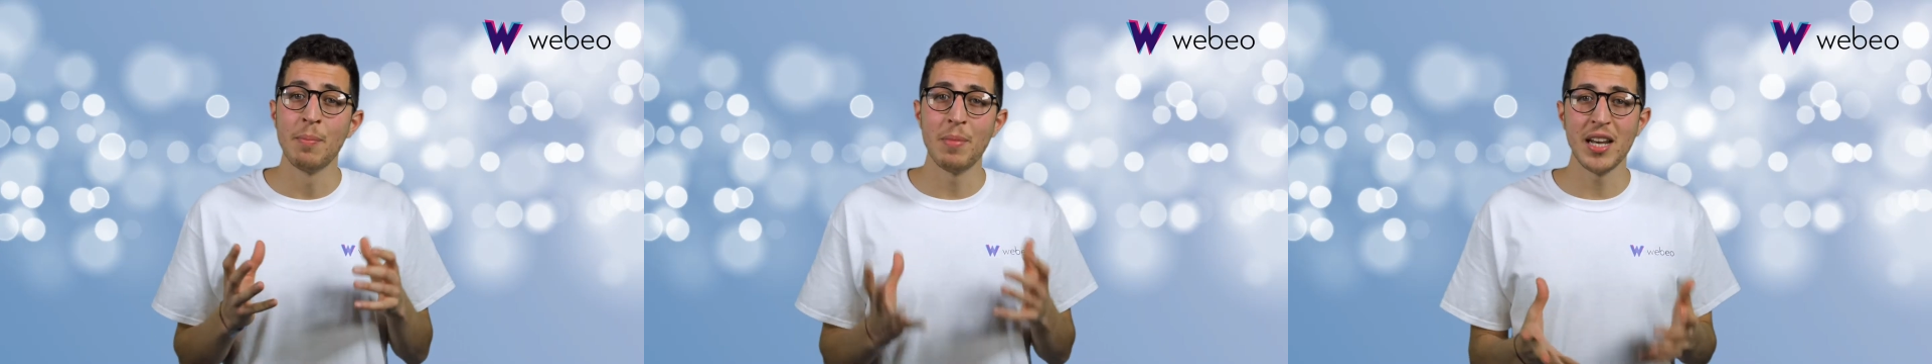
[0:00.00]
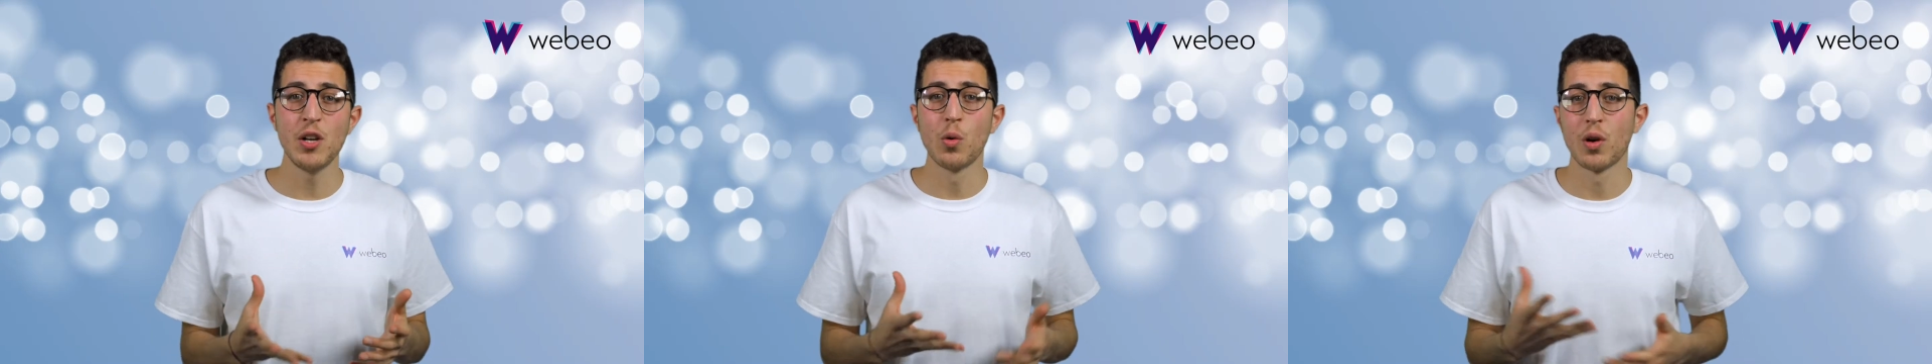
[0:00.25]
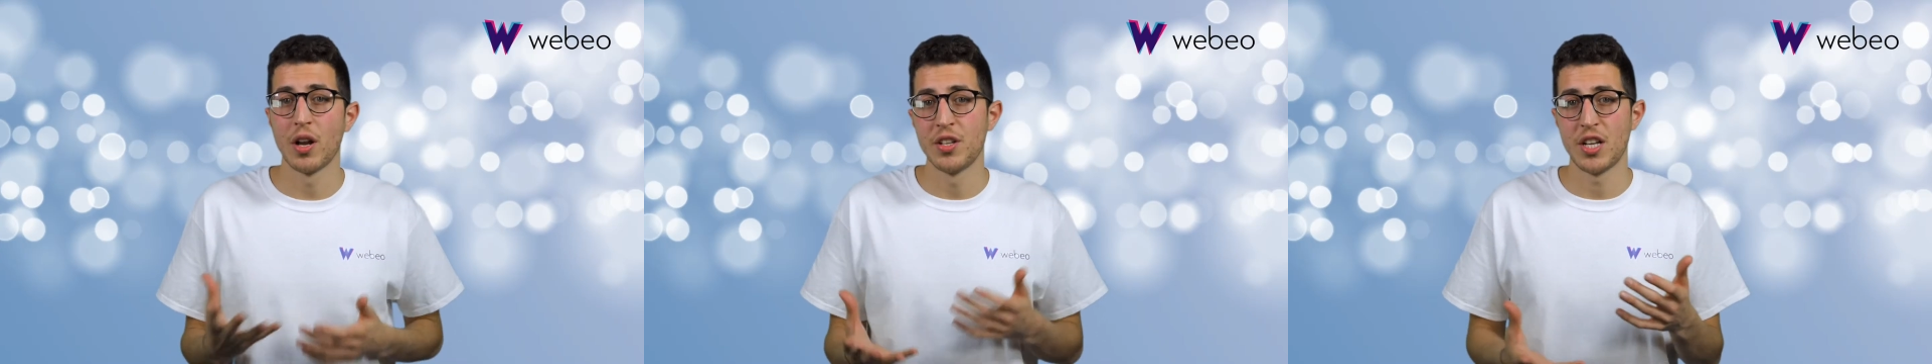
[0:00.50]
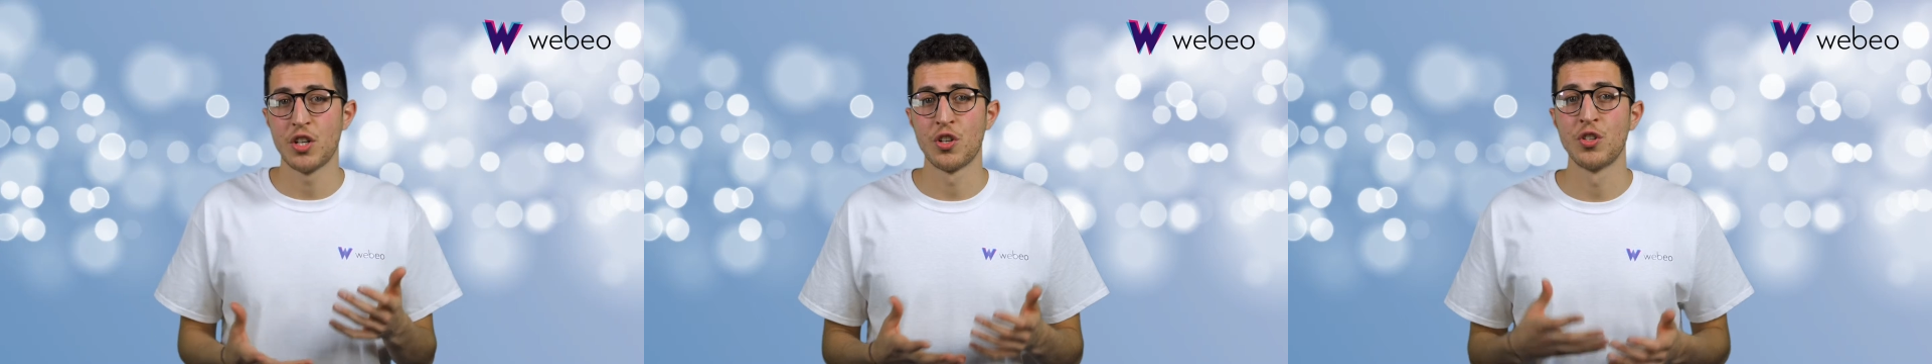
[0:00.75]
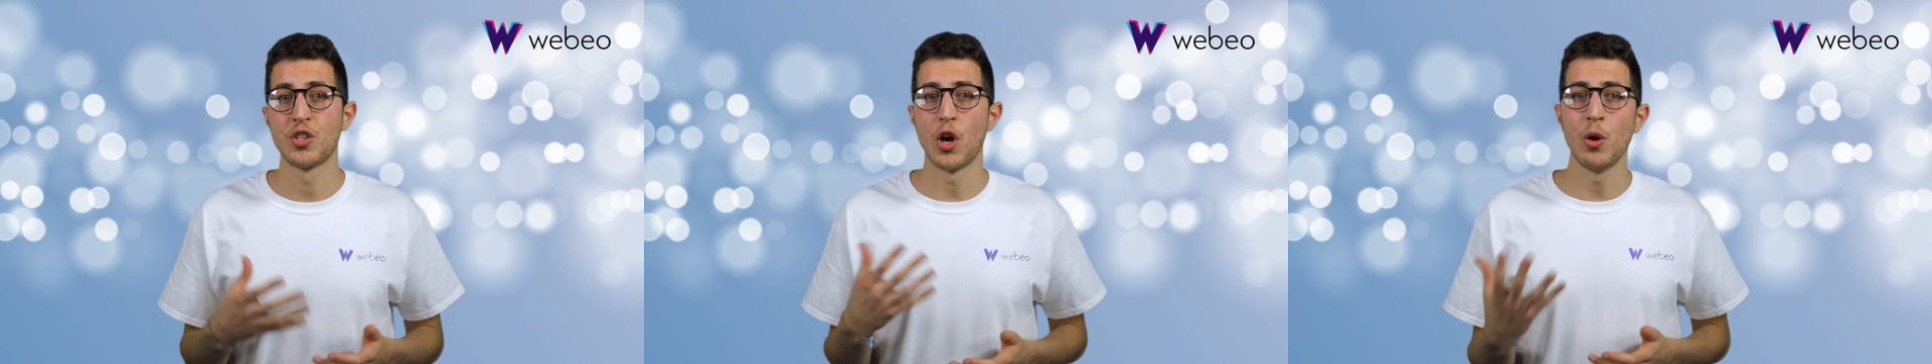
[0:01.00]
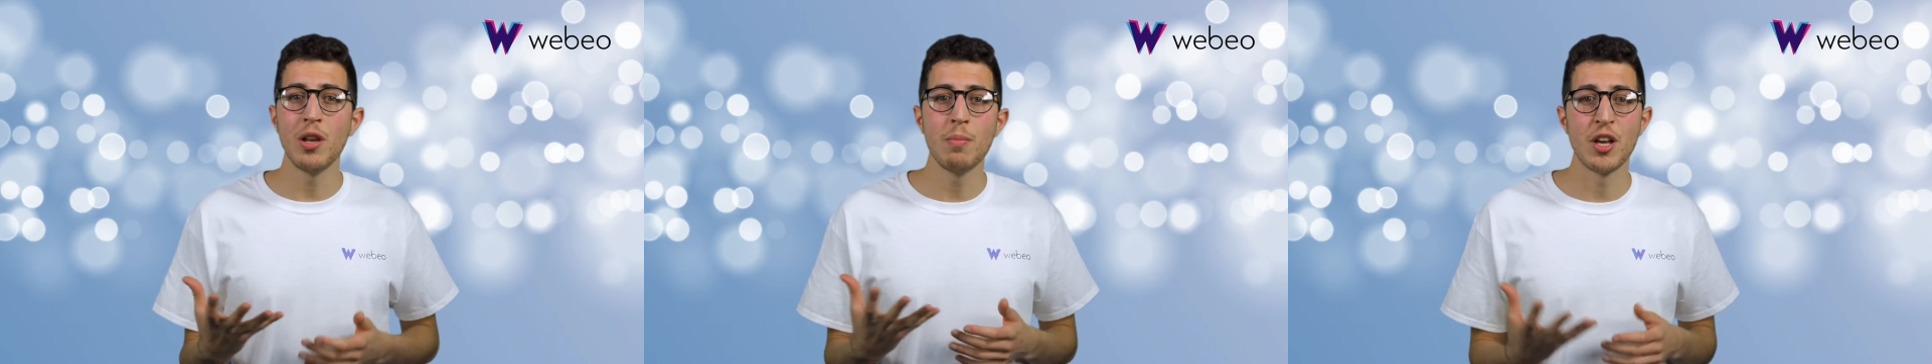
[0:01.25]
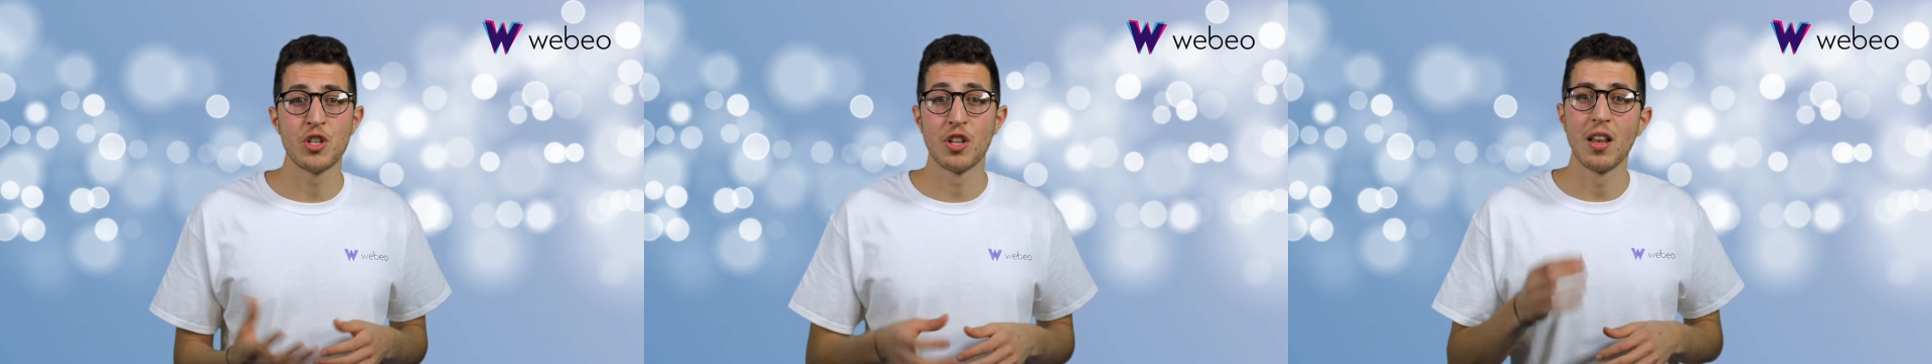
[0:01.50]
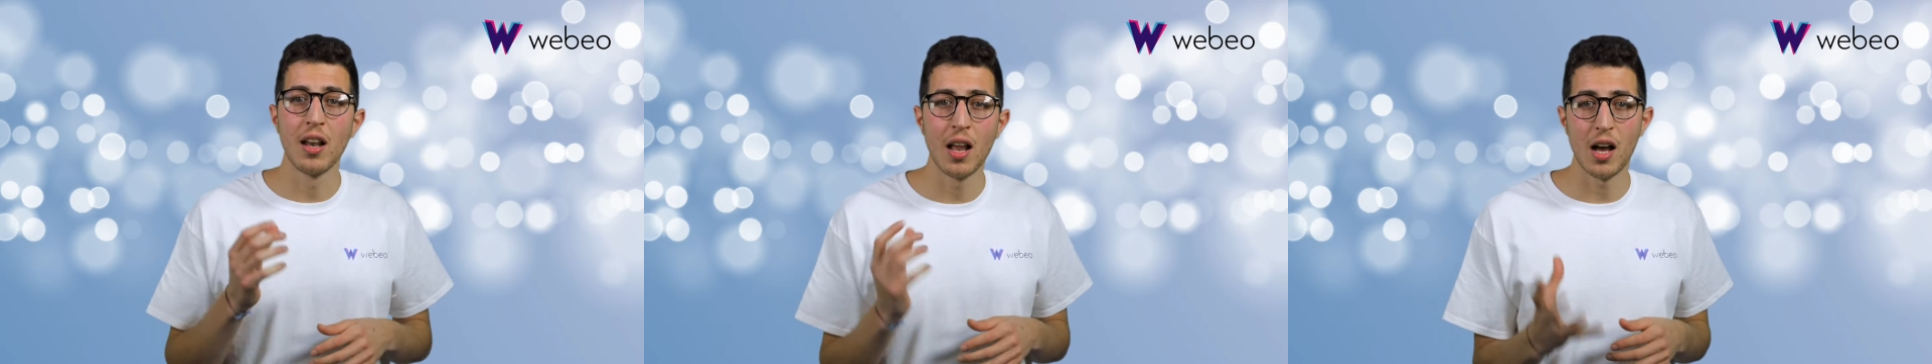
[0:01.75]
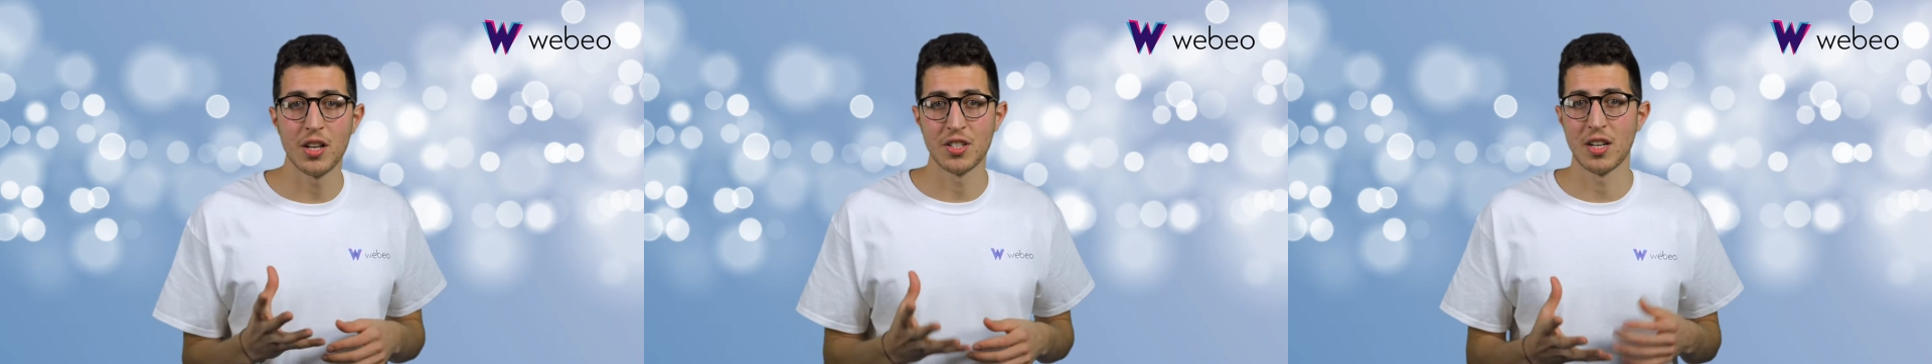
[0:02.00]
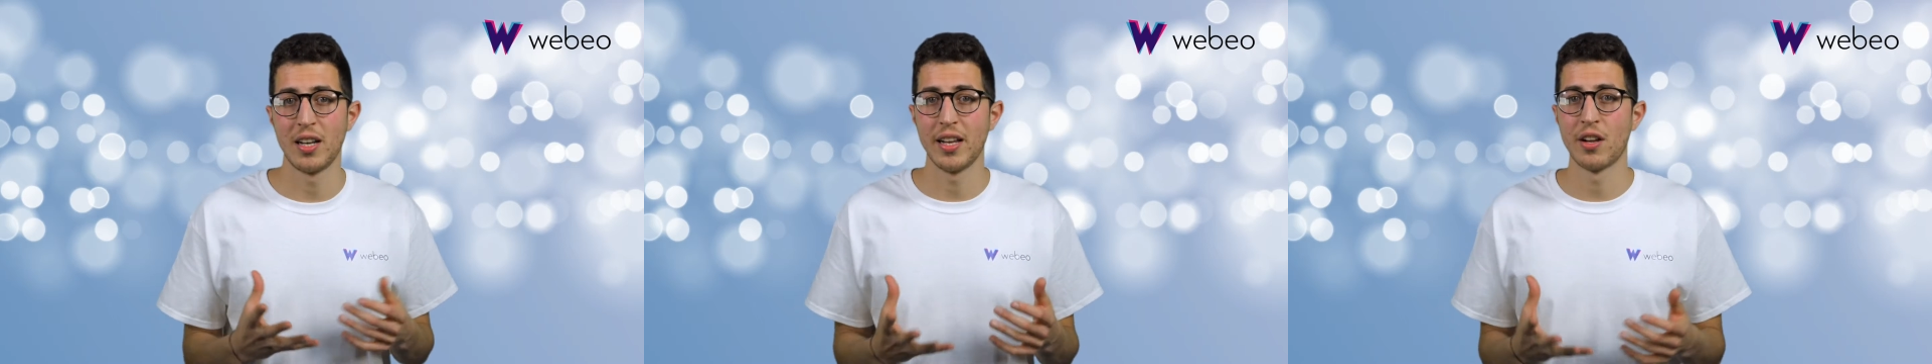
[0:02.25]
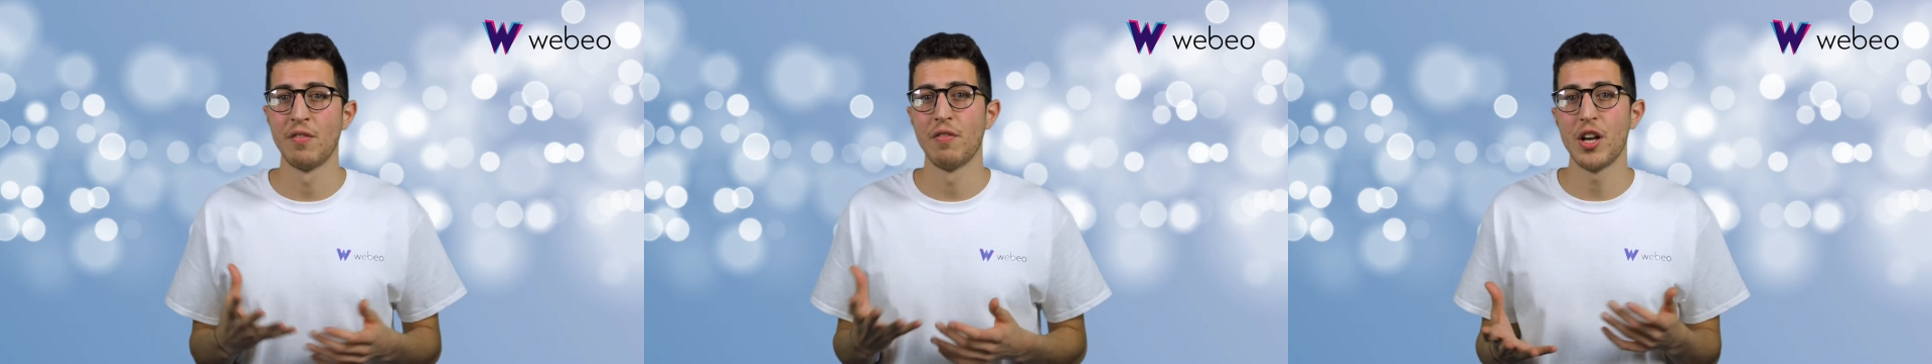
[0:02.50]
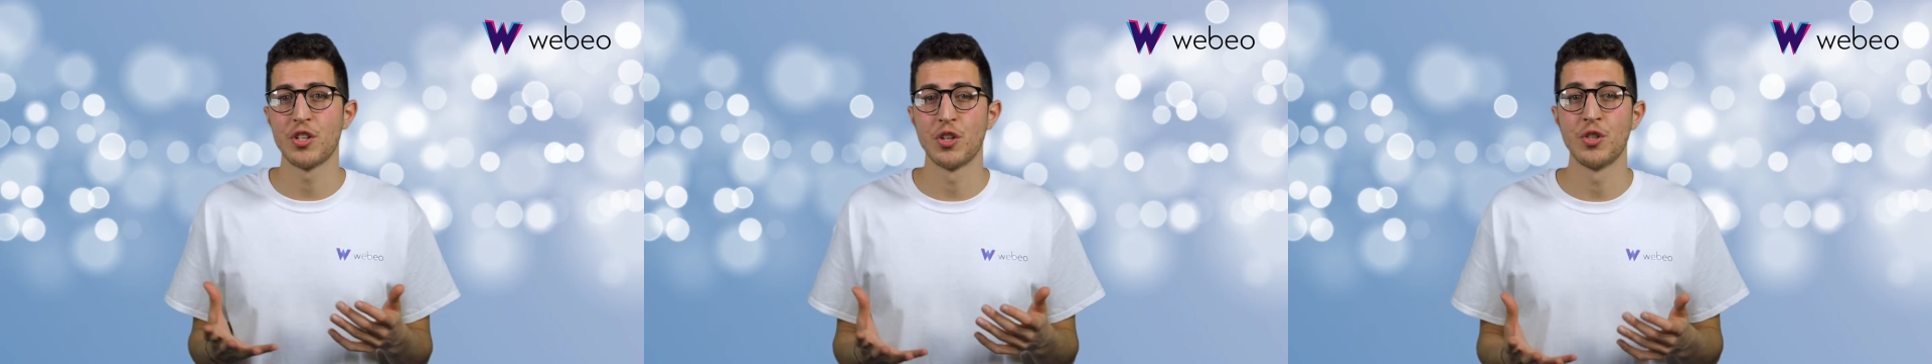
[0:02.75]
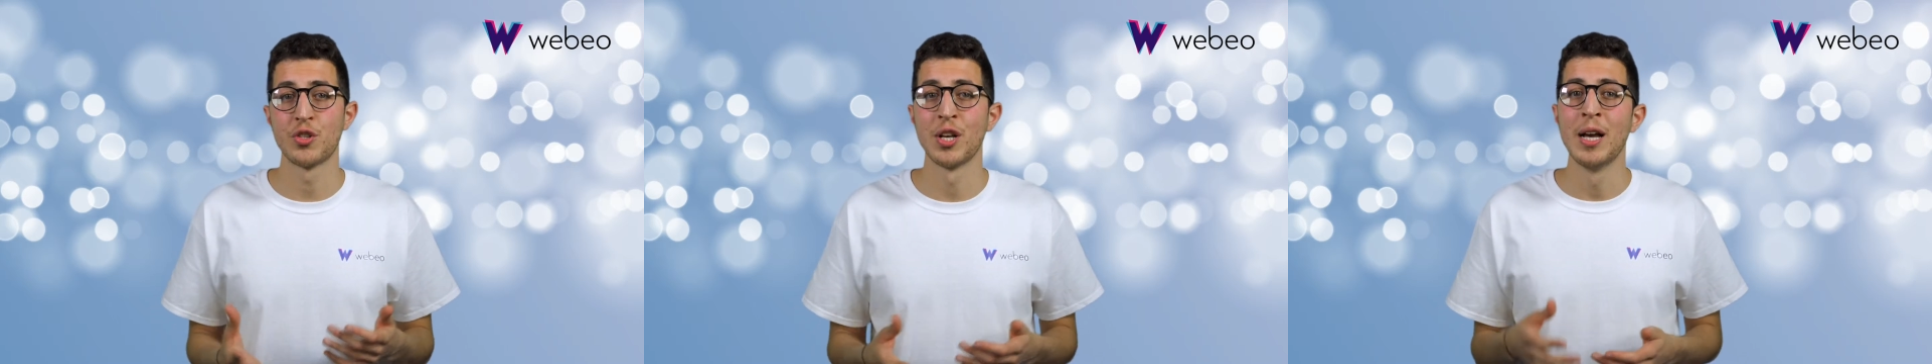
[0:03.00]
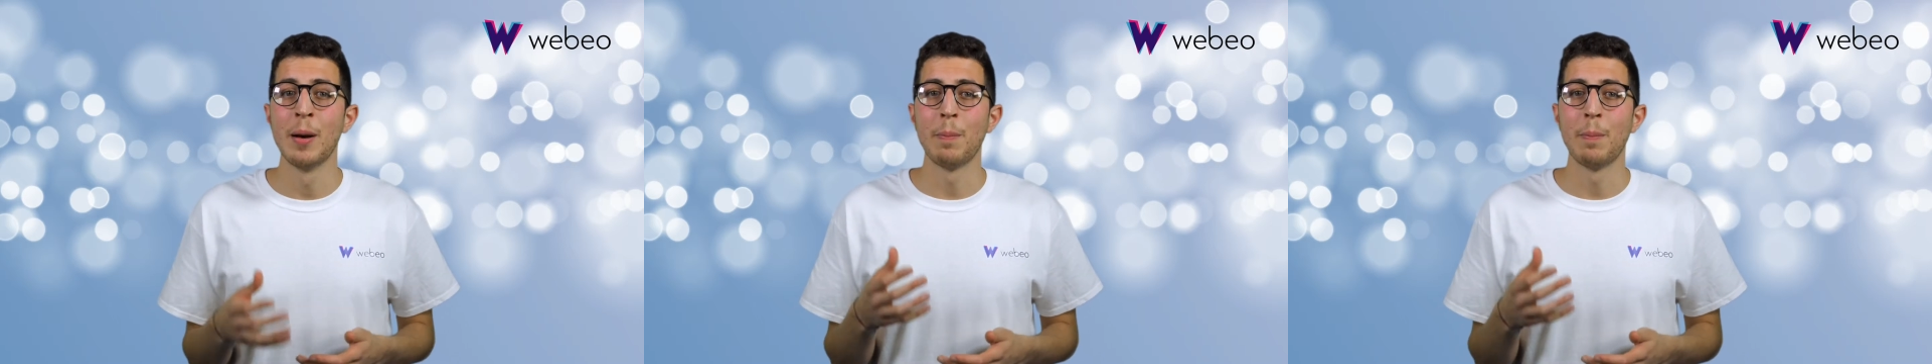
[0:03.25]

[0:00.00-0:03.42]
many organizations only measure the last click conversions,